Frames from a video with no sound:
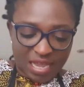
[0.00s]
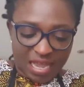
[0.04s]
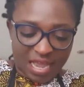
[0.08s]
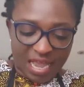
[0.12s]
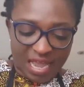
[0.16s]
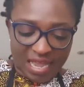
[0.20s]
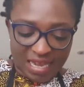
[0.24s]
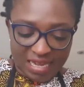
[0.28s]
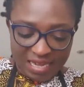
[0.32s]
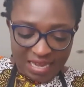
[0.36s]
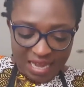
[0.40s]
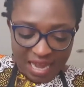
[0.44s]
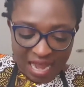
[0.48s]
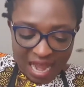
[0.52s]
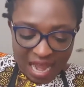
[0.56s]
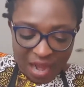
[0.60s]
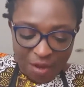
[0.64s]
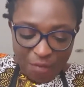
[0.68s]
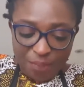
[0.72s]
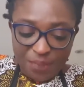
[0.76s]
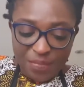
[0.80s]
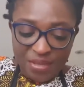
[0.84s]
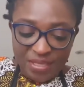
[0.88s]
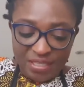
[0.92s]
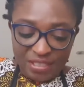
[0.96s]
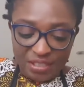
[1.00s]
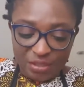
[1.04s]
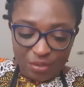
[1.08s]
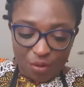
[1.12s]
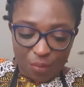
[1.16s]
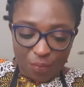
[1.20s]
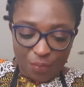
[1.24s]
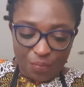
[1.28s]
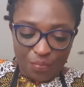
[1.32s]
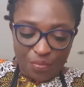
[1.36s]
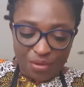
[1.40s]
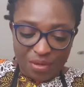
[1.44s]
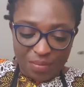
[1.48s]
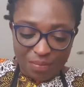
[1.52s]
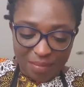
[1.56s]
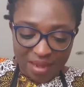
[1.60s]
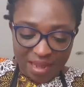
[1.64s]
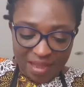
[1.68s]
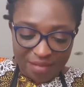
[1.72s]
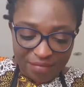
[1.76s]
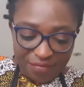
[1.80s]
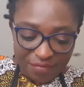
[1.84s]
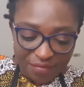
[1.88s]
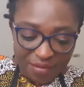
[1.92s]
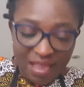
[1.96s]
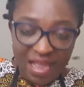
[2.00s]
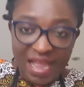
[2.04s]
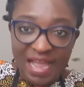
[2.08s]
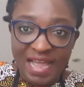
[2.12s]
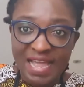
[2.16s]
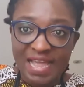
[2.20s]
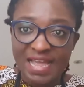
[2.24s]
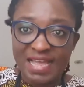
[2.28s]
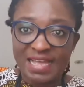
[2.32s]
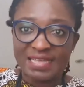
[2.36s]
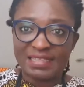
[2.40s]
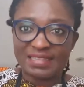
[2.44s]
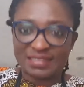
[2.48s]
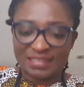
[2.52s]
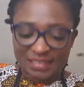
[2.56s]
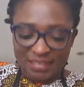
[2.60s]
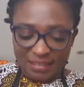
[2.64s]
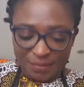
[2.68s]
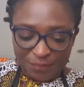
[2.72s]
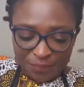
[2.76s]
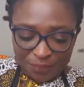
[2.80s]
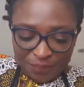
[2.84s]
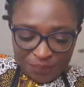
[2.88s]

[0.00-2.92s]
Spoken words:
And I'll mix up with my hands.